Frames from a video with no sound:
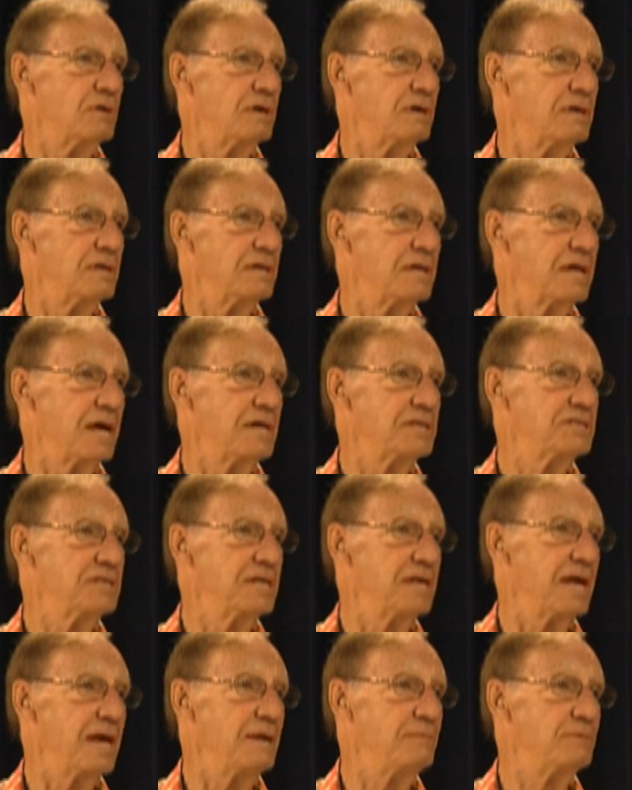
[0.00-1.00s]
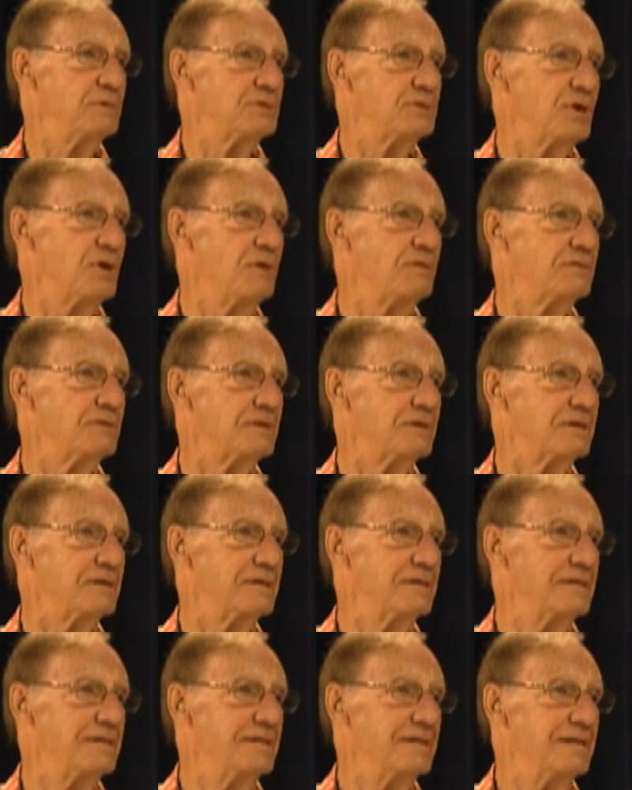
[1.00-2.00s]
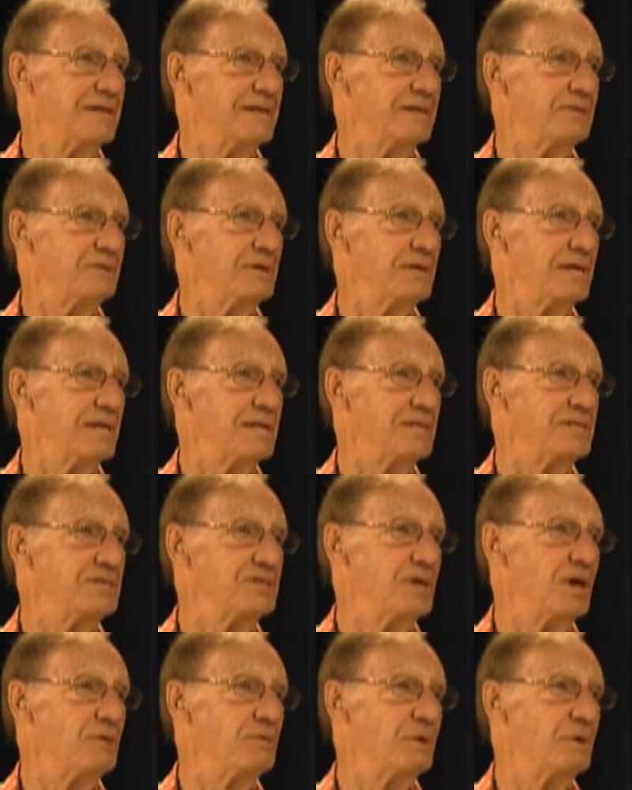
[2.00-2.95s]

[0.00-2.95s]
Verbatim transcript: uh, the guessing game was over. We at least know